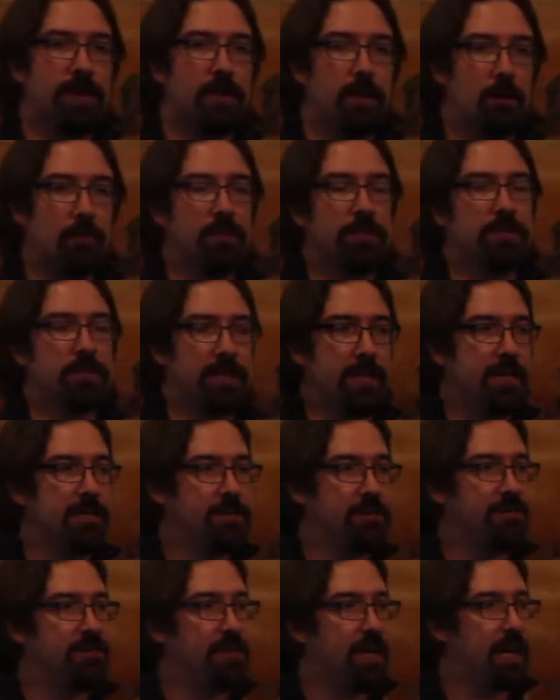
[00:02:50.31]
We know its
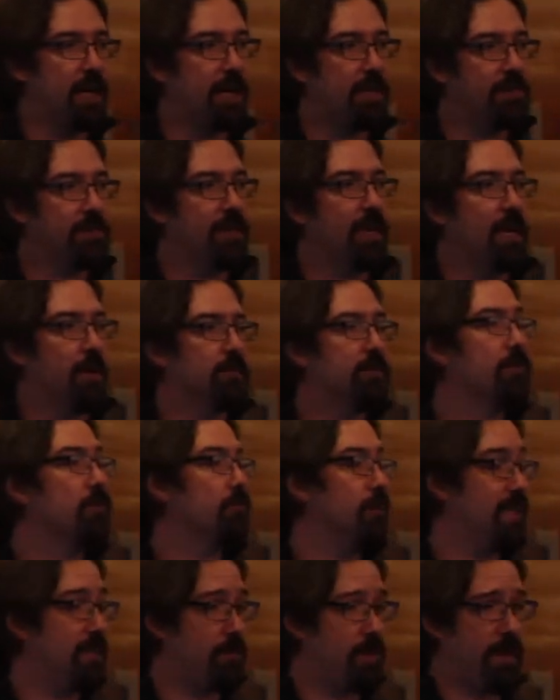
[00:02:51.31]
ins and, ins and outs,
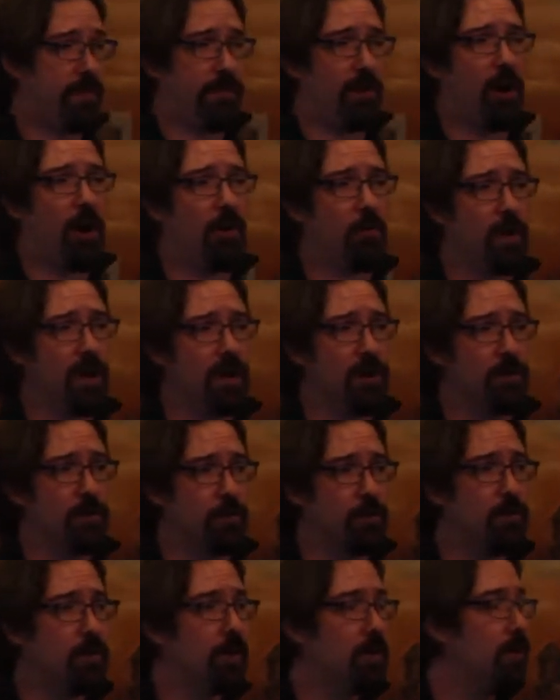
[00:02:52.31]
or at least we thought we knew
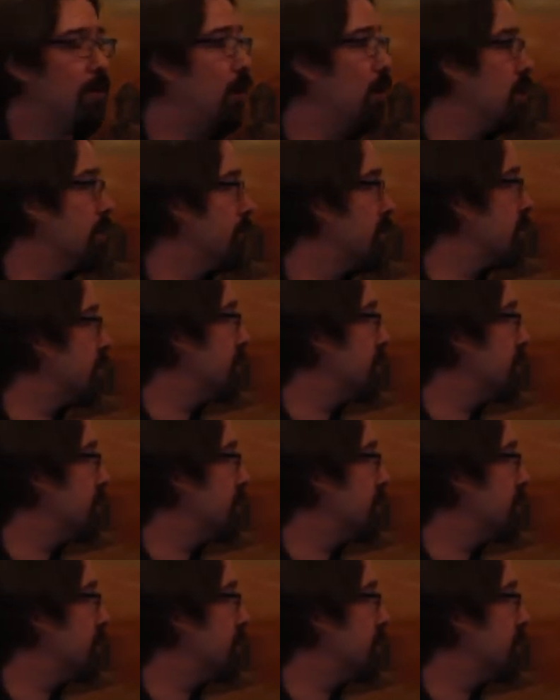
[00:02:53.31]
all of